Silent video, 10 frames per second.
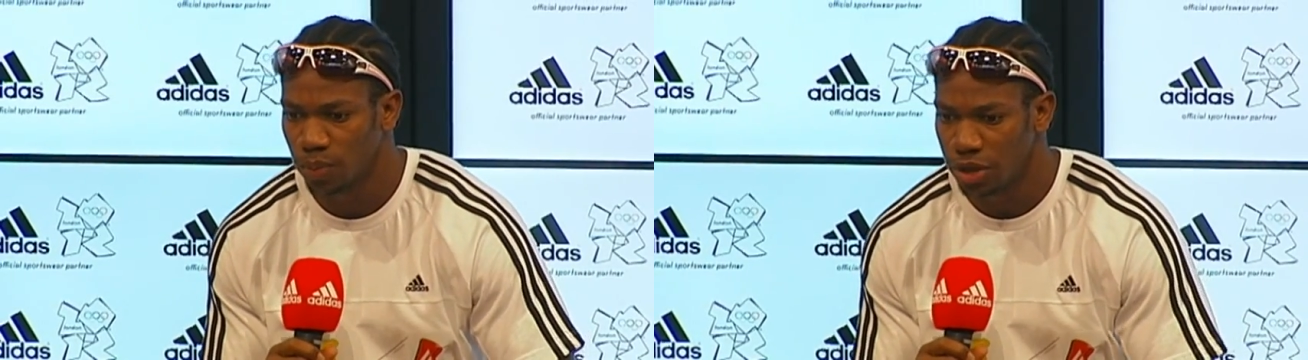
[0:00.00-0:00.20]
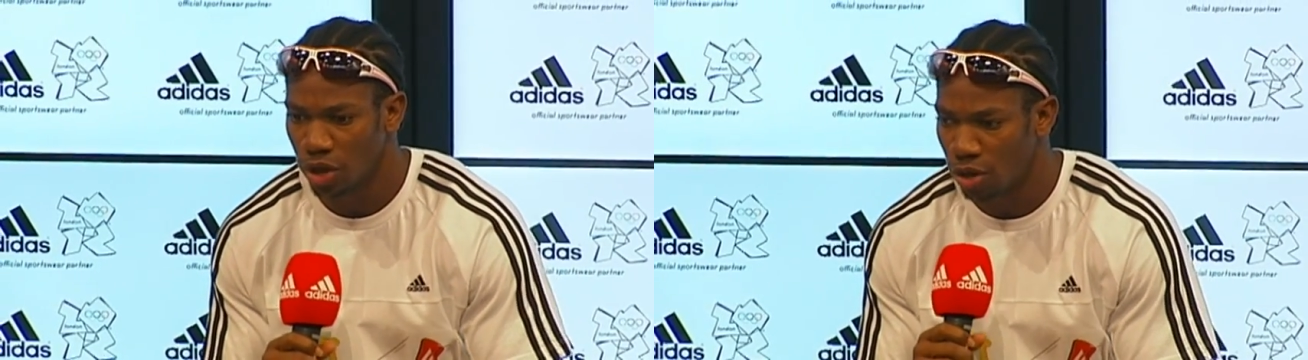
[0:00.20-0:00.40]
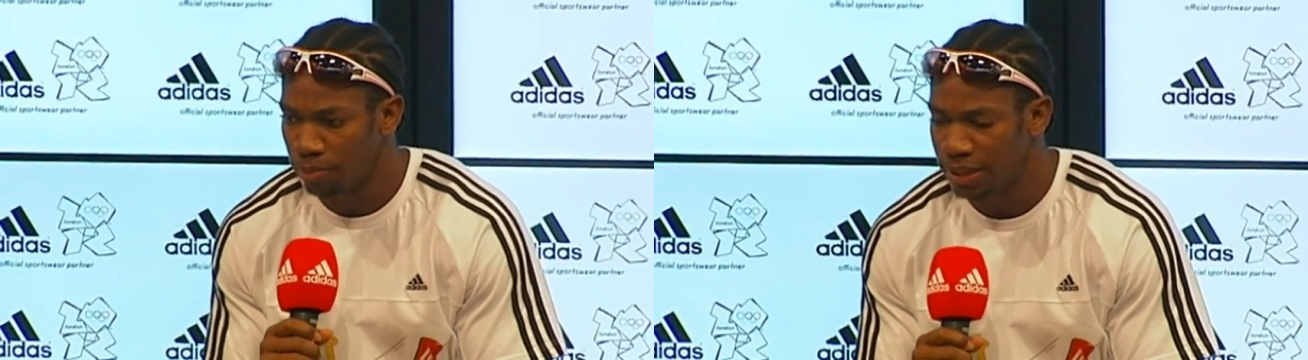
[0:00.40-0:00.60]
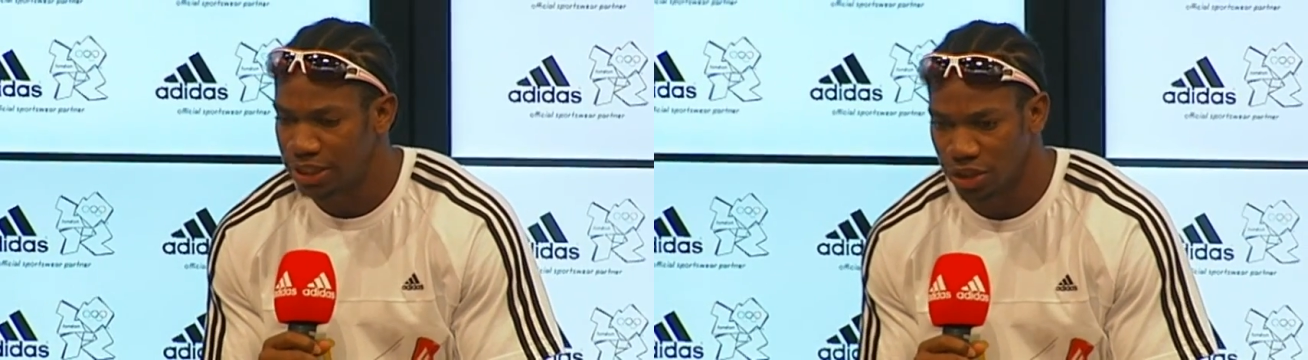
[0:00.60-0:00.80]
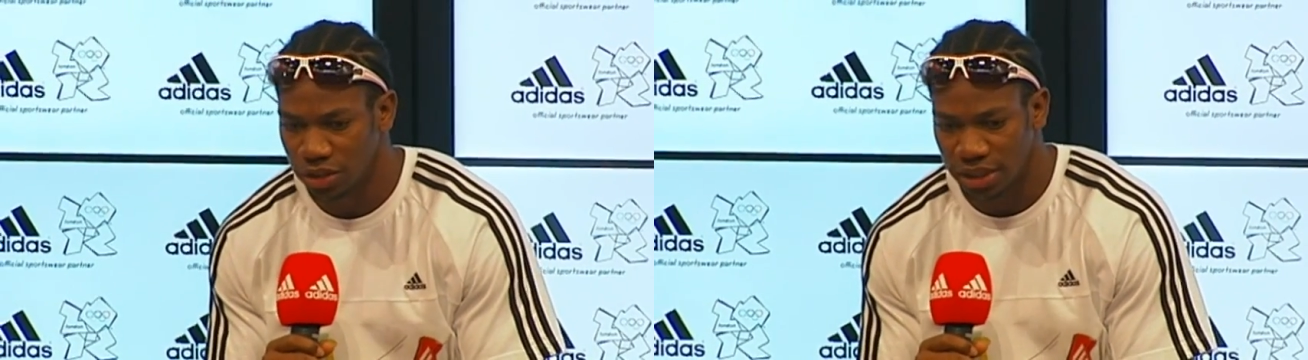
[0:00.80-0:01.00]
with your
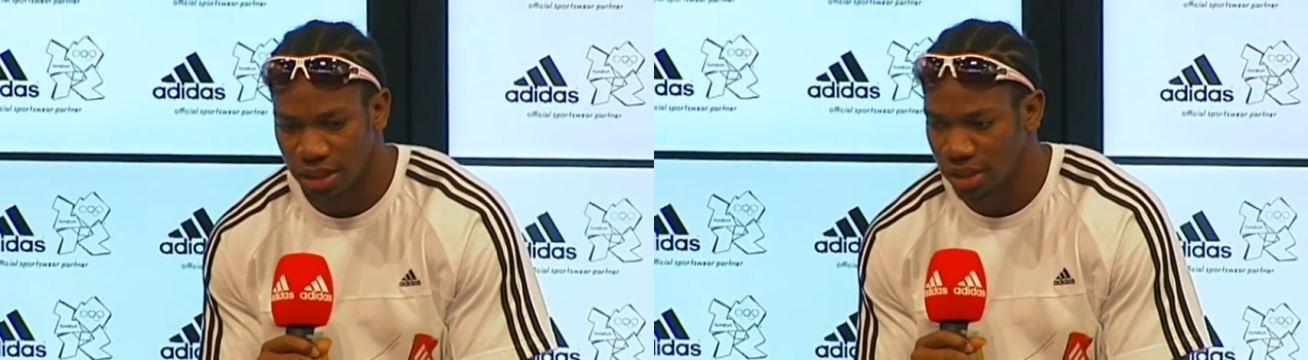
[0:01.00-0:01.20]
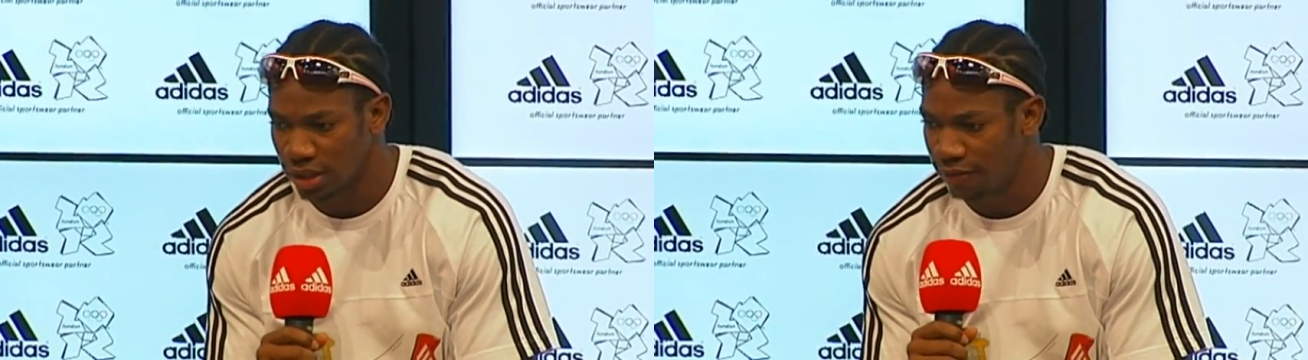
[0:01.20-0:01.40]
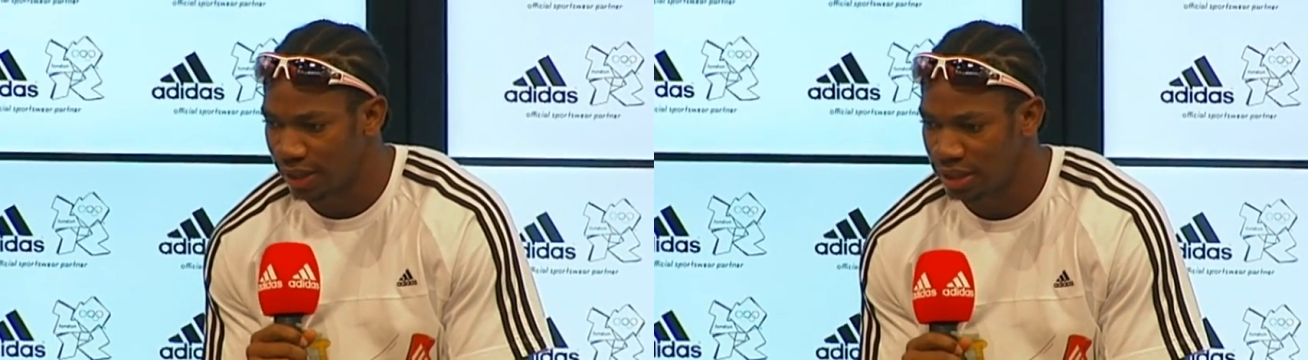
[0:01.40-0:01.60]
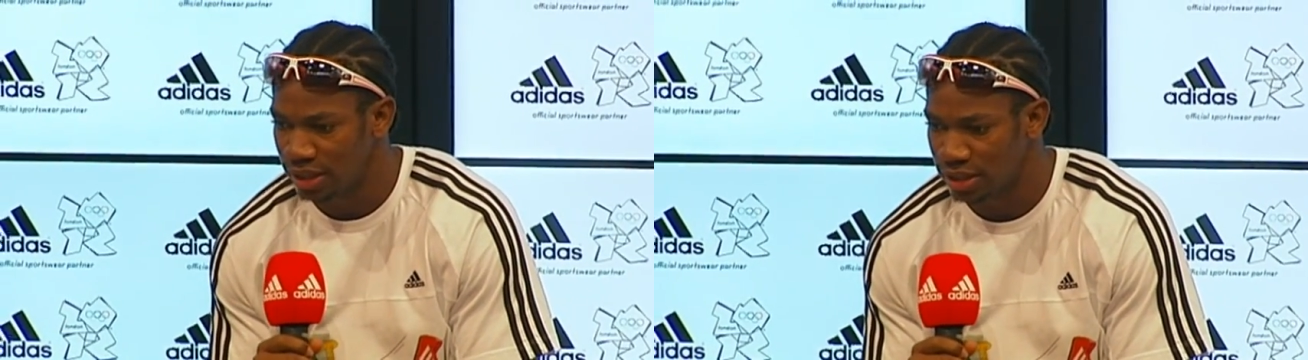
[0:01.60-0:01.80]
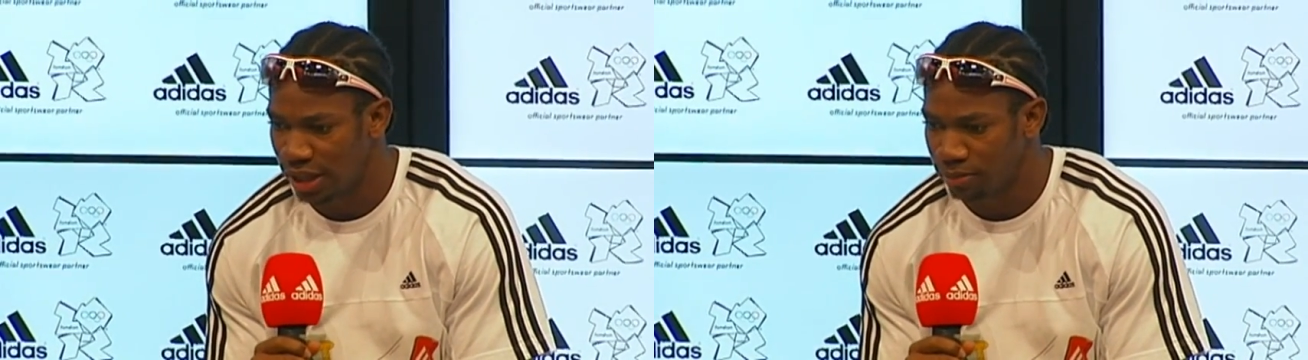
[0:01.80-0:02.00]
competitors and a lot of
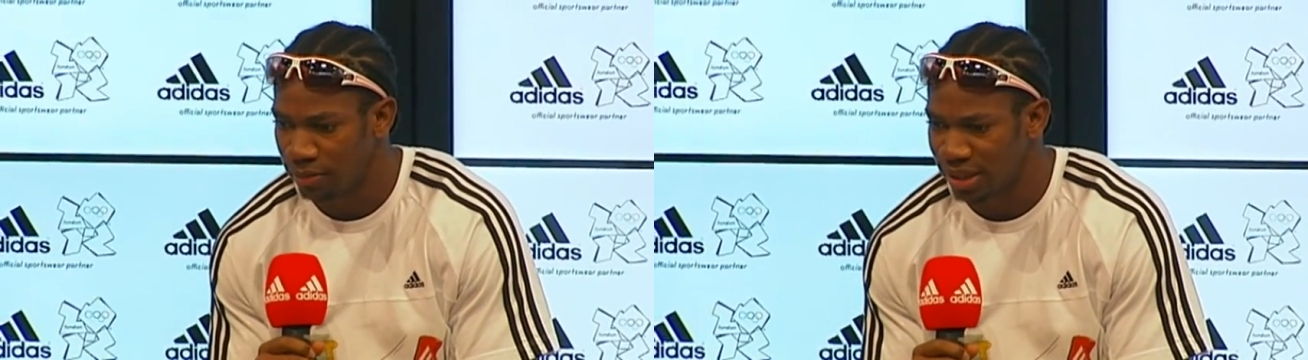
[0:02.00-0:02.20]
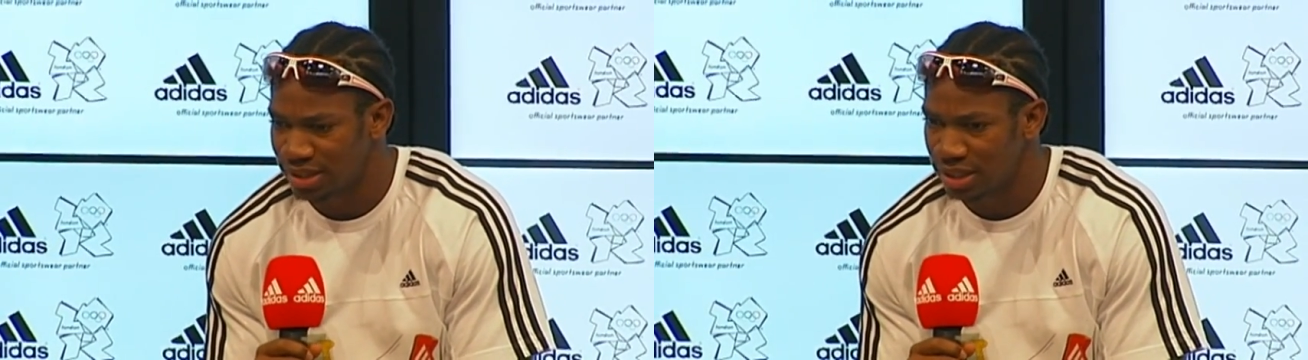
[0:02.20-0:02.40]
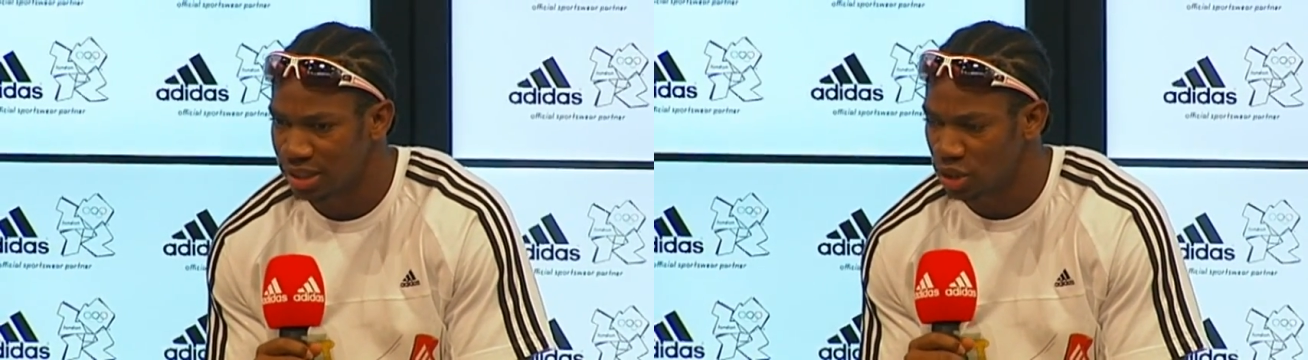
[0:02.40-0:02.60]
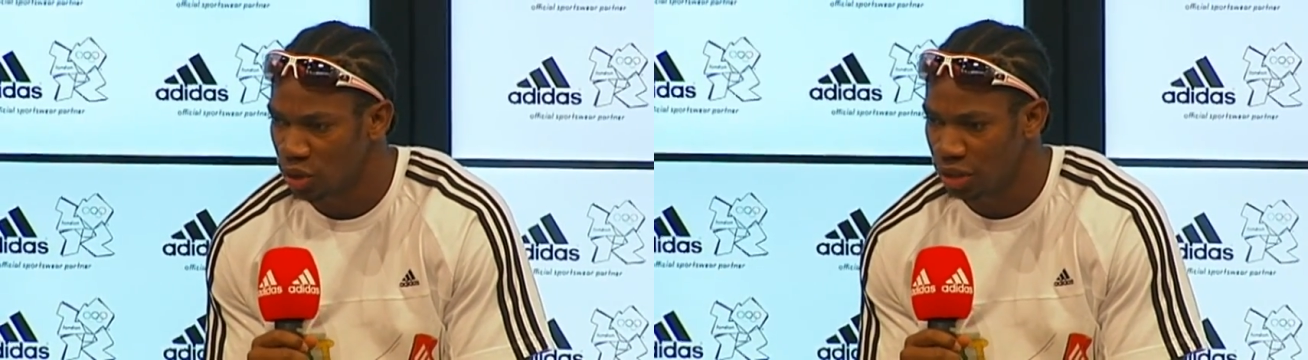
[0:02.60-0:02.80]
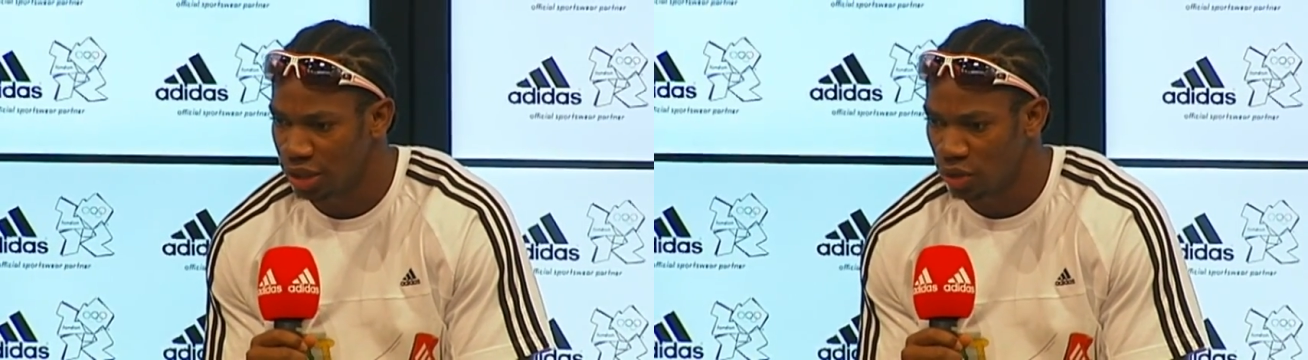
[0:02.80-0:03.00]
athletes, I think it's
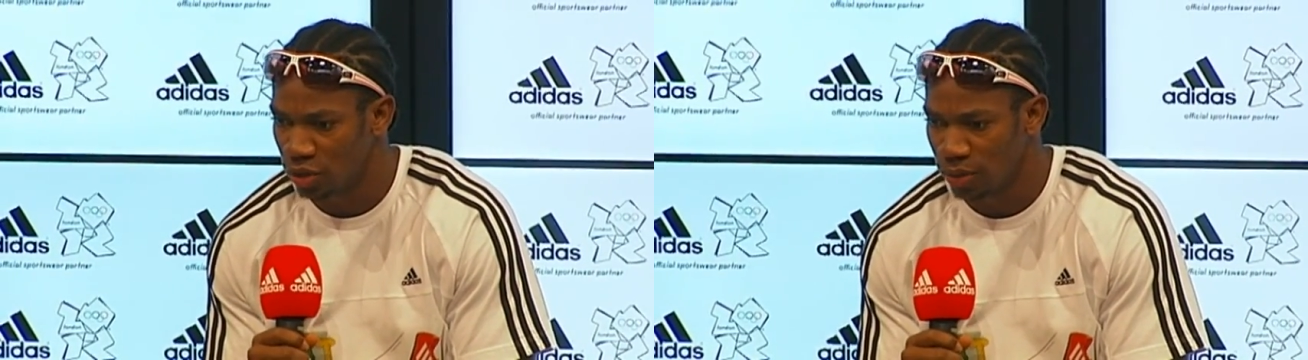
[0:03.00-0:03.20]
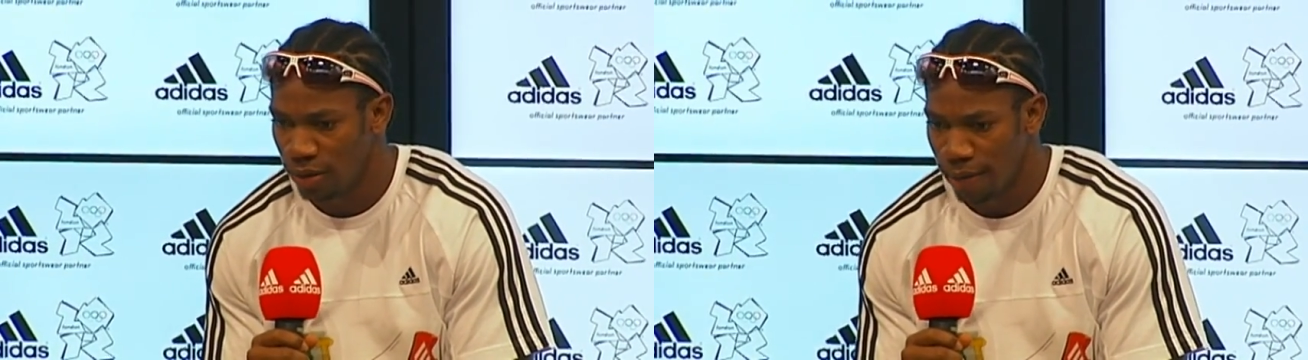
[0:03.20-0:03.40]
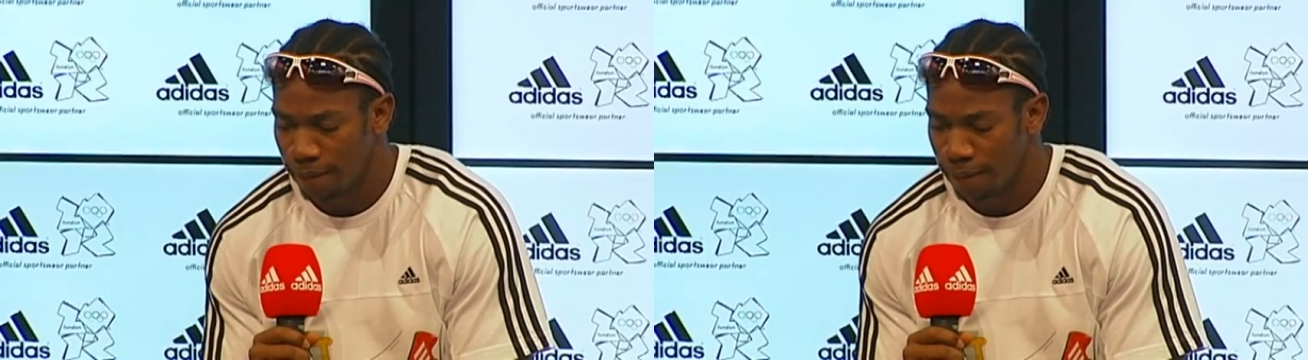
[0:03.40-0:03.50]
good, you know,